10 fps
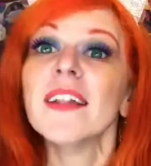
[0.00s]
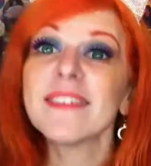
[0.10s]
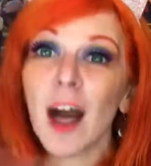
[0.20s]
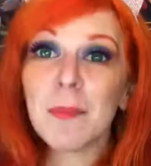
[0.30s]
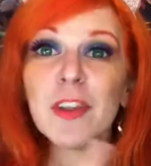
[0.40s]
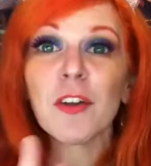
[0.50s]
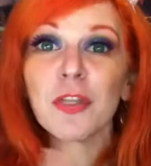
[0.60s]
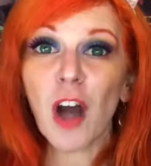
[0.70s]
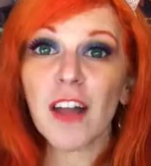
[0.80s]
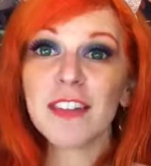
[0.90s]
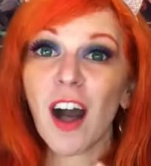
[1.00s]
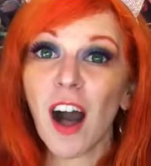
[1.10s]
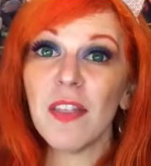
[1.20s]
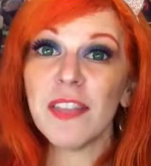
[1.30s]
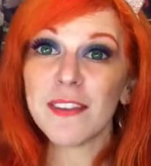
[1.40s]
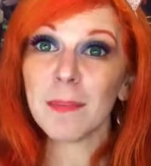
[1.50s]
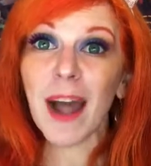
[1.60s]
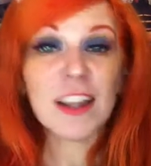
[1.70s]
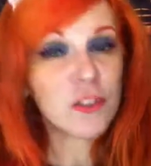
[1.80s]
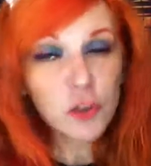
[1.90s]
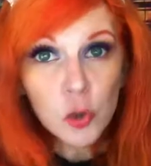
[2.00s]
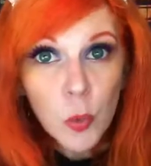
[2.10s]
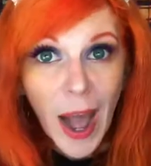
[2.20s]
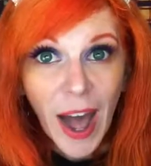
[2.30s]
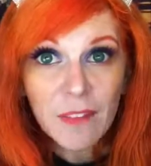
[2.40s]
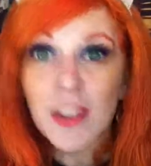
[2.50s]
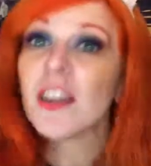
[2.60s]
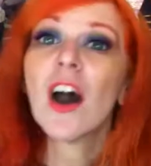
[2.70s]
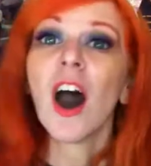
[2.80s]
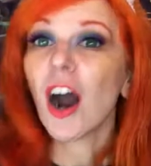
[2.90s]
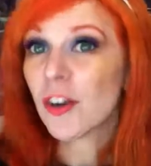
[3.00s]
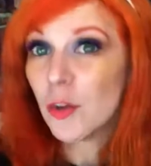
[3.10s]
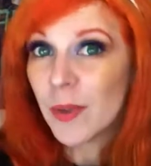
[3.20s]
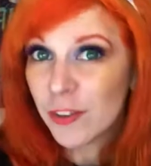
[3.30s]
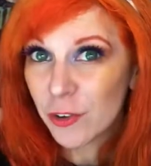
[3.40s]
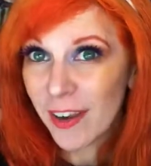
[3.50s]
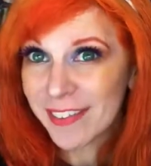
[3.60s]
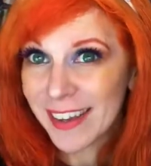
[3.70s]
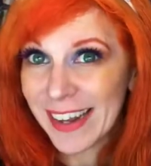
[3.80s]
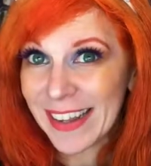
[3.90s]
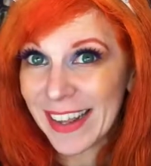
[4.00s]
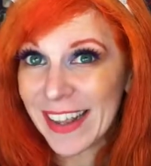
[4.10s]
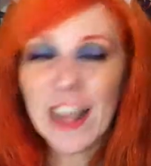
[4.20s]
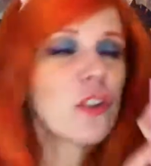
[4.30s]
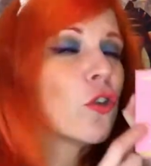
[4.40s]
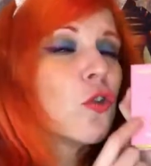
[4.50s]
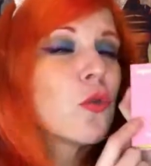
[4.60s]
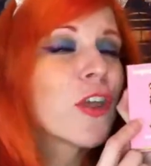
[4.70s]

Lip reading: Tell me your thoughts on this palette. Do you have it? Are you interested in getting it? Do you